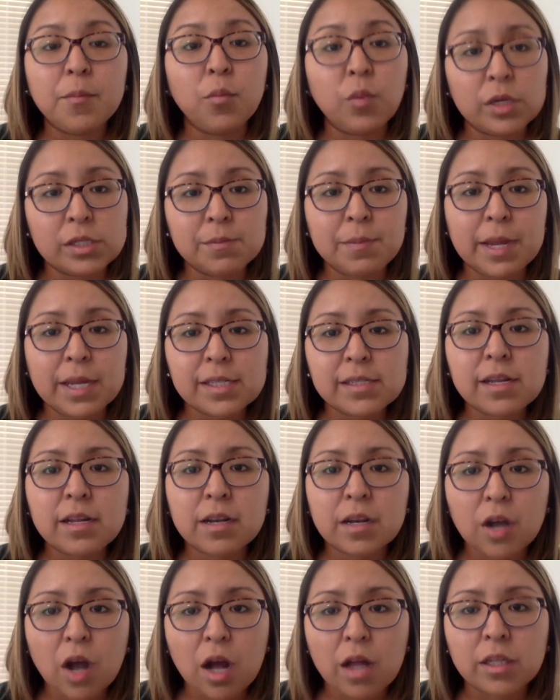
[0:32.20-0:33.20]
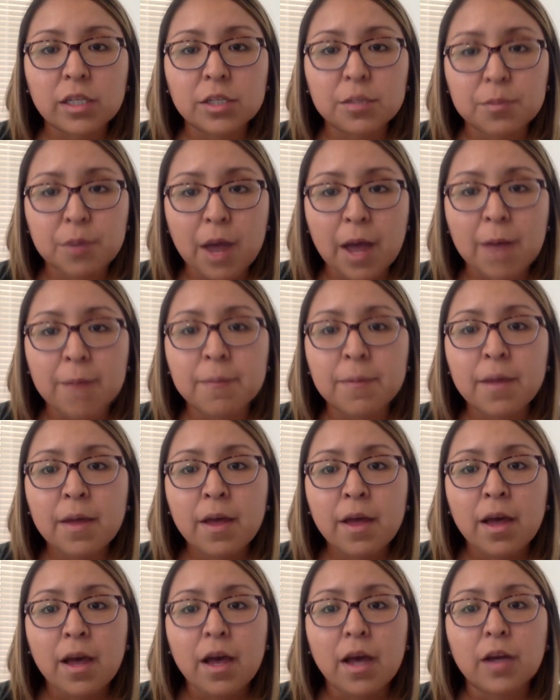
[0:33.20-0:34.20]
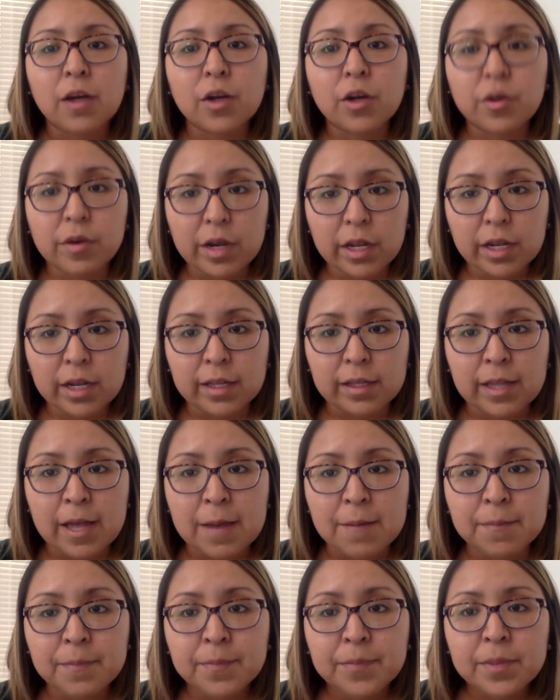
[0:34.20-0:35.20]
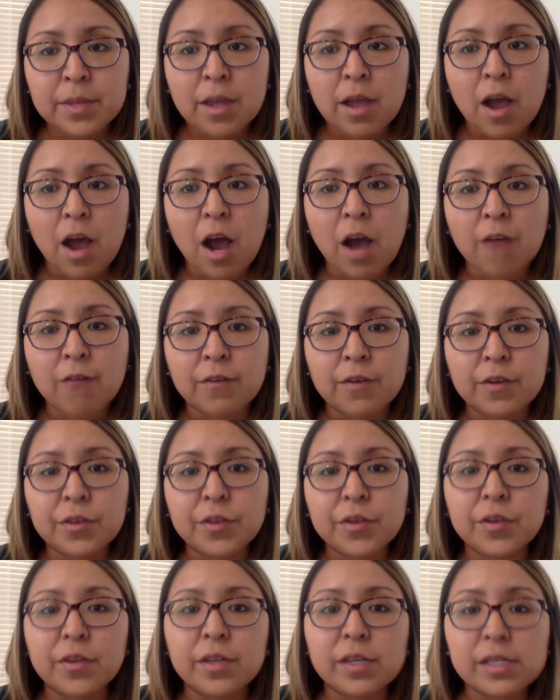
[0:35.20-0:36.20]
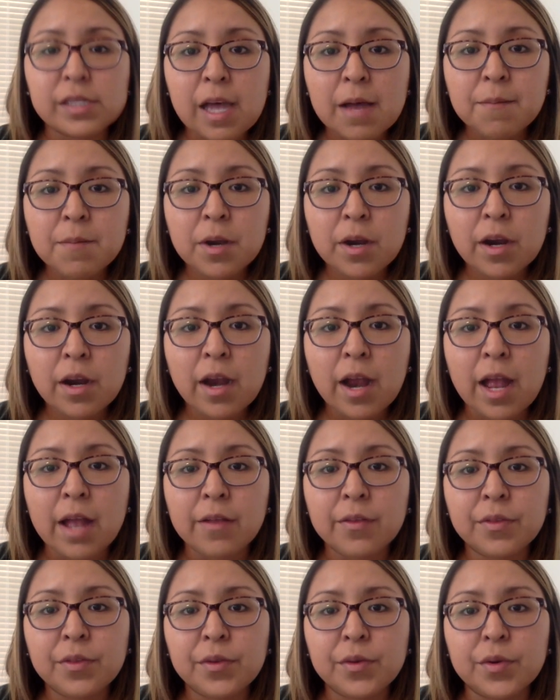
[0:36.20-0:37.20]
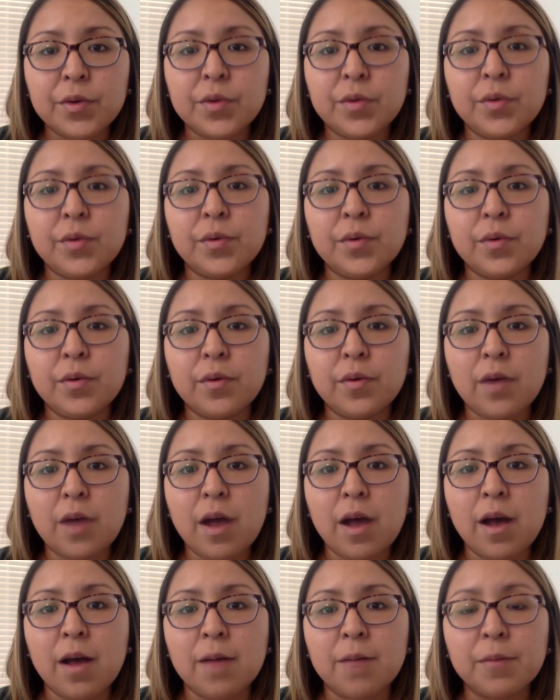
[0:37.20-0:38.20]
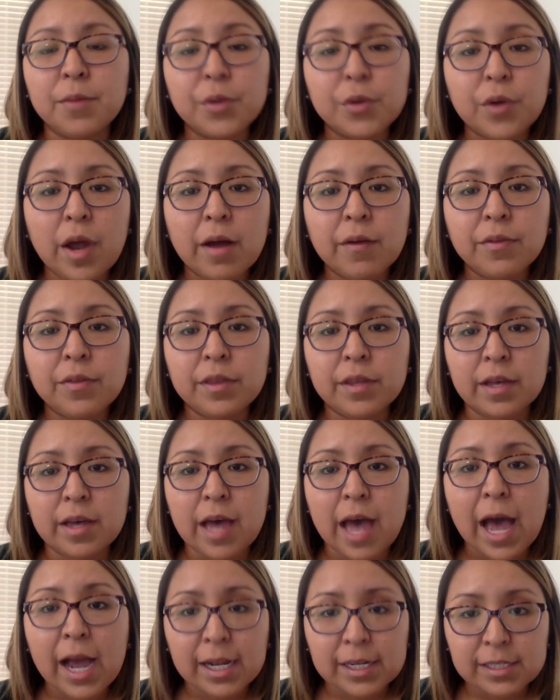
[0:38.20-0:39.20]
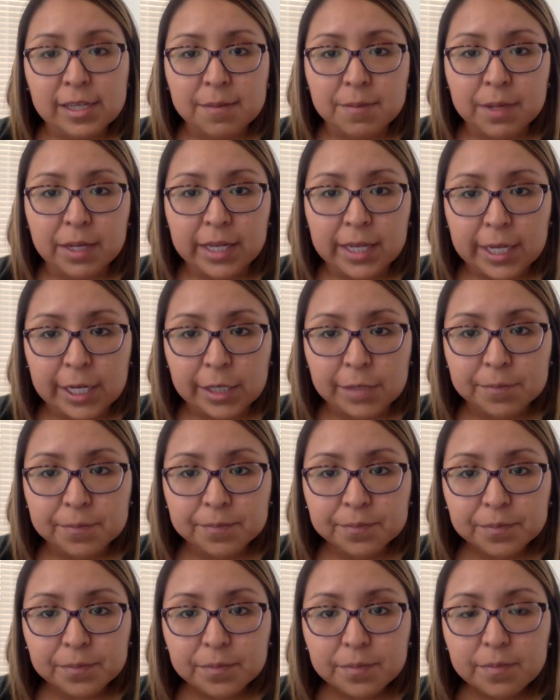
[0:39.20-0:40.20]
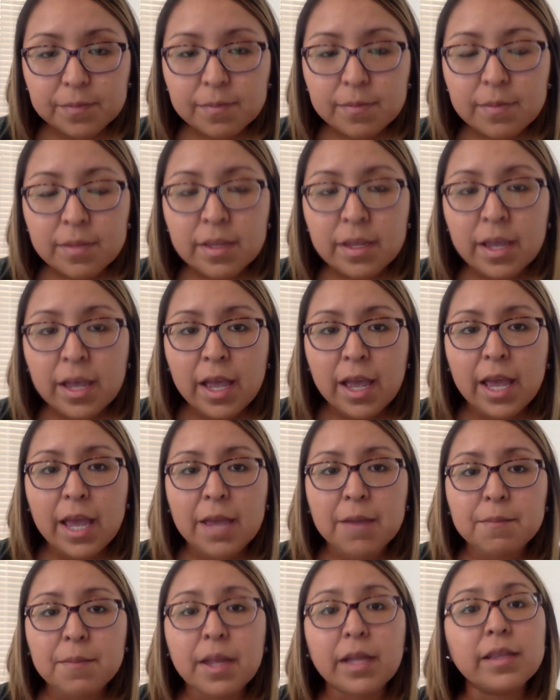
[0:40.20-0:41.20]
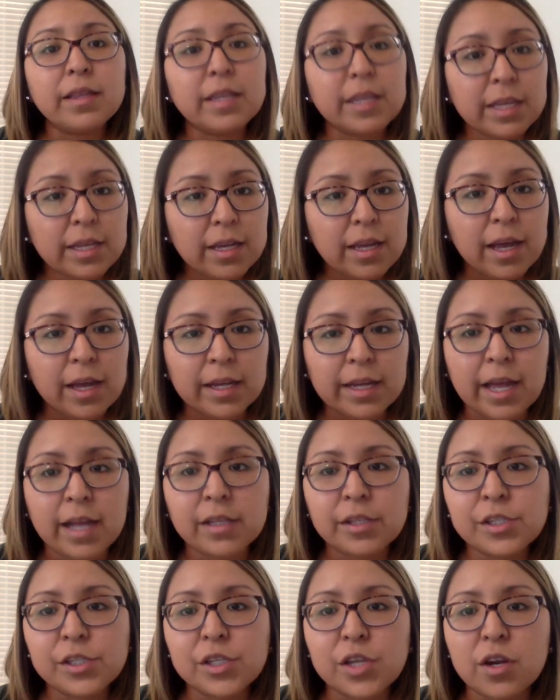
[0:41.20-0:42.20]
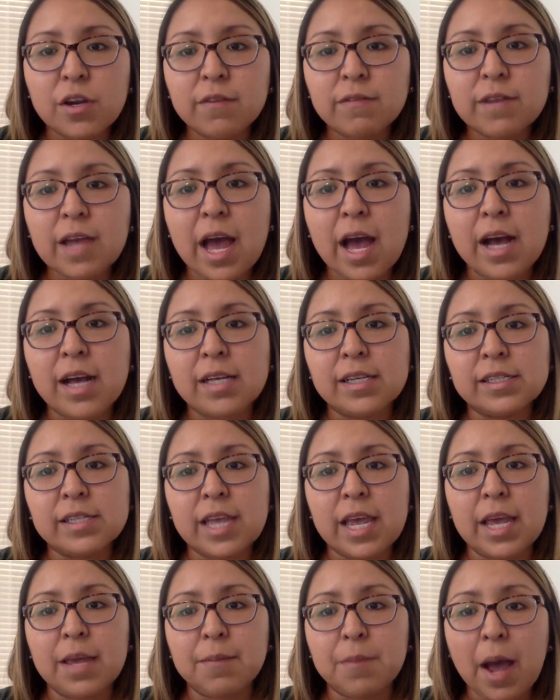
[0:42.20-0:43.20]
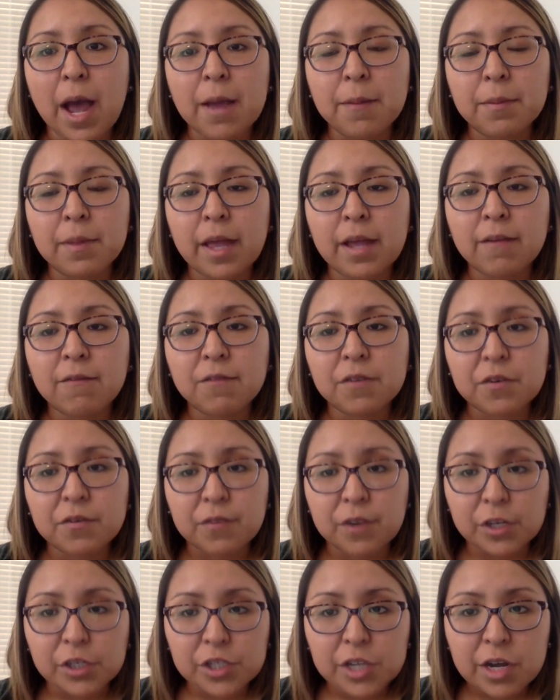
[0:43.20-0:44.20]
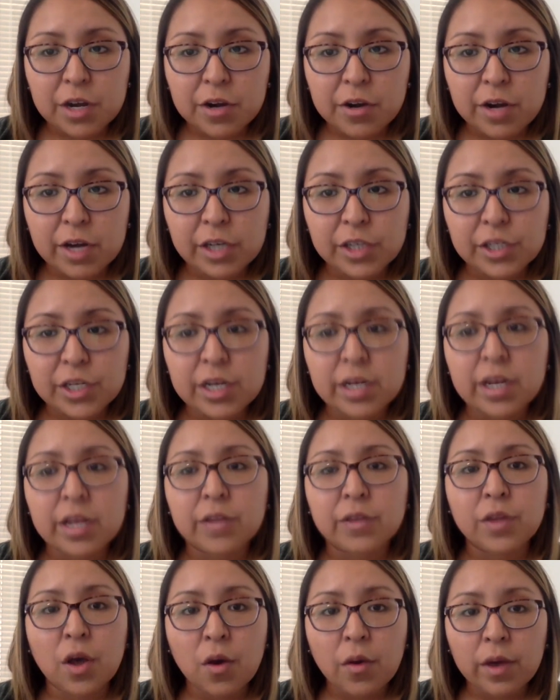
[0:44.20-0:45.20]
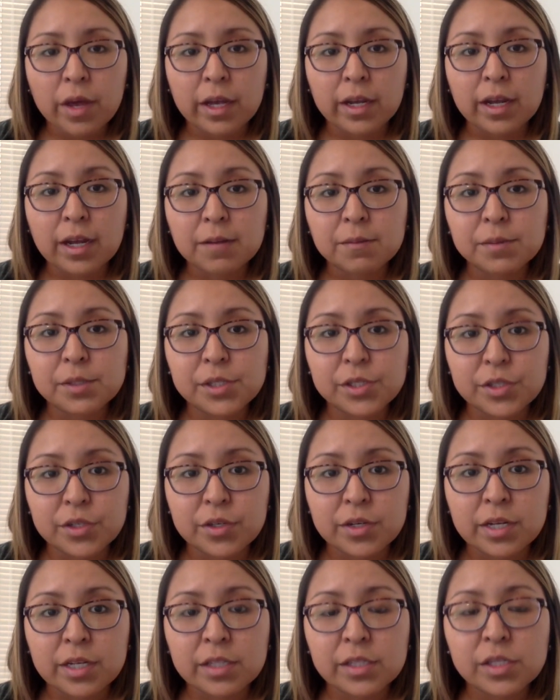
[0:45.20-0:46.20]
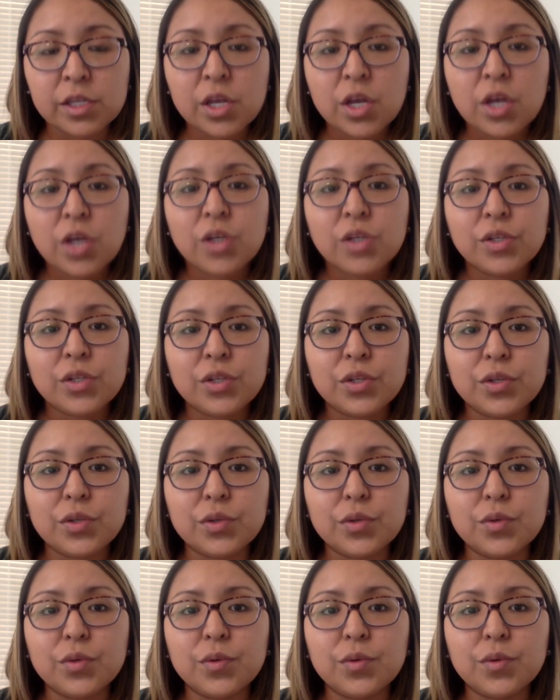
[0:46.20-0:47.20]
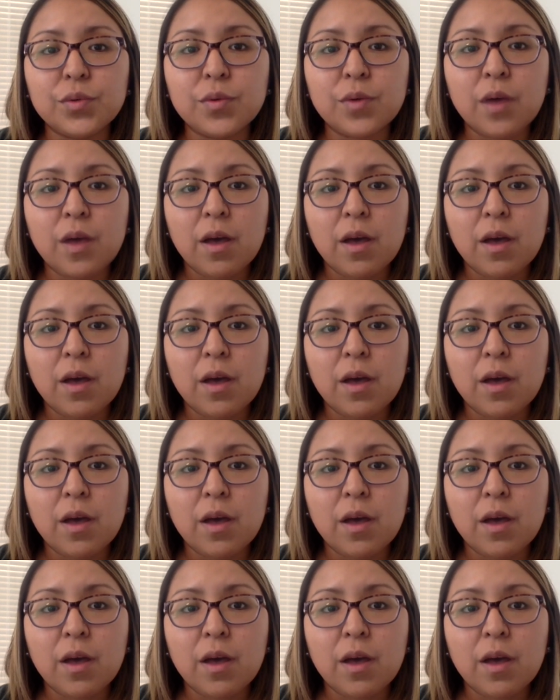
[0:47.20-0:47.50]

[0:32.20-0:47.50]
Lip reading: based on a college prep curriculum offered through the summer and throughout the academic year. It mainly, again, served as a pipeline for first generation and low income students to